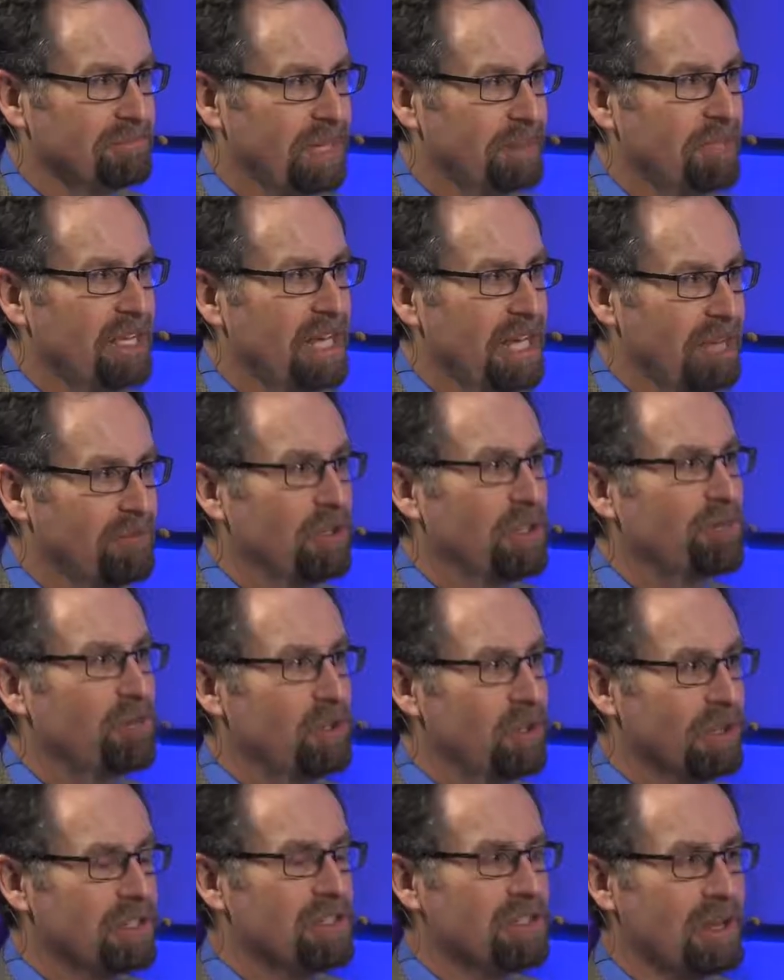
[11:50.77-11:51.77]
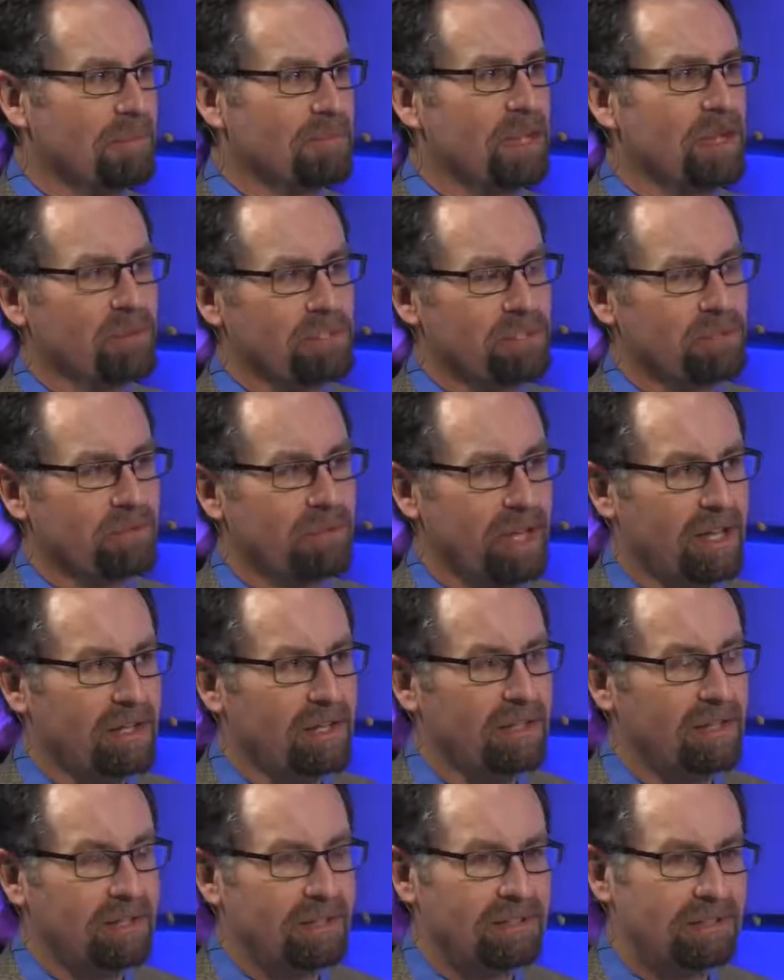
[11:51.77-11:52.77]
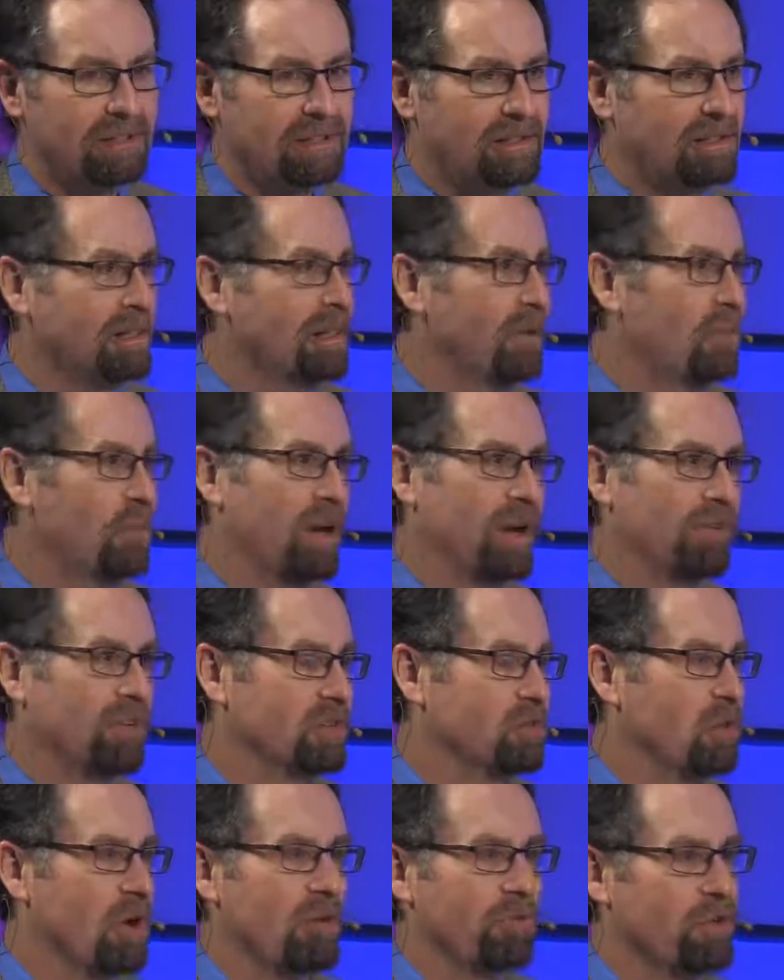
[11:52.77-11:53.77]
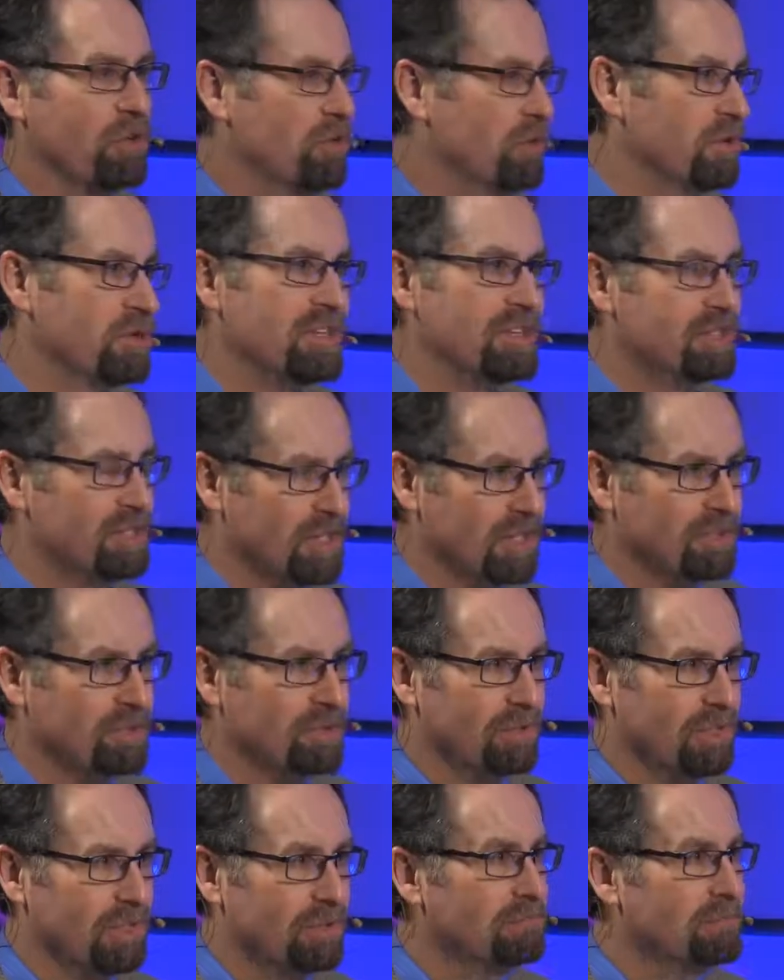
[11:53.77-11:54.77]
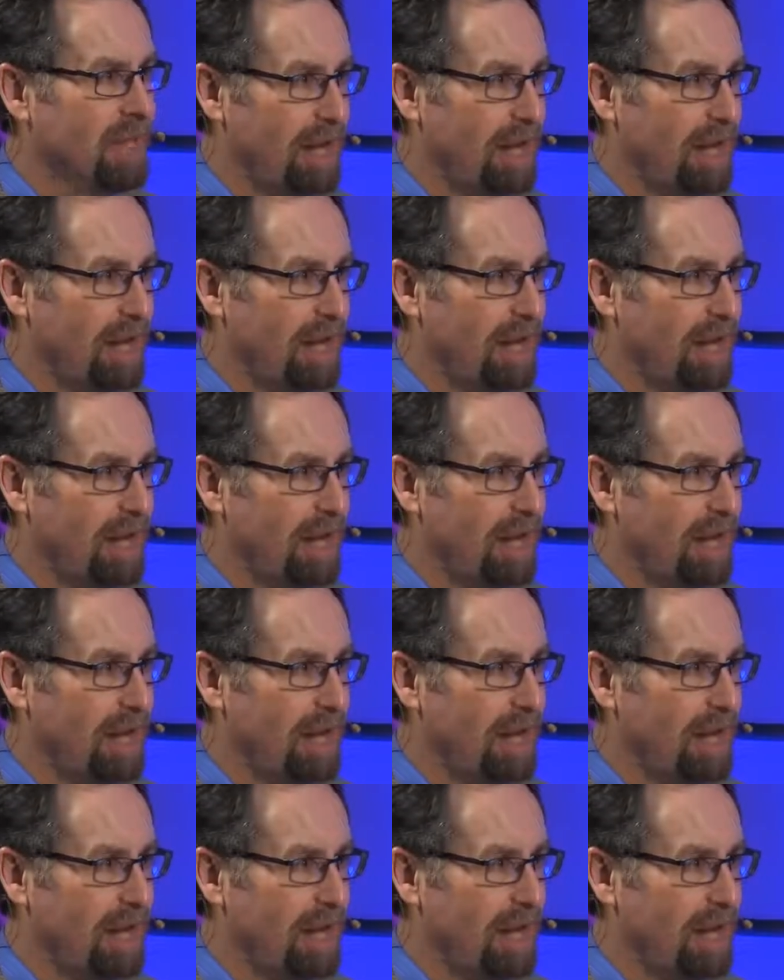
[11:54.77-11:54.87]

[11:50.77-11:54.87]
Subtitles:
I mean, even if you accept that it was created in the, 12th or 13th century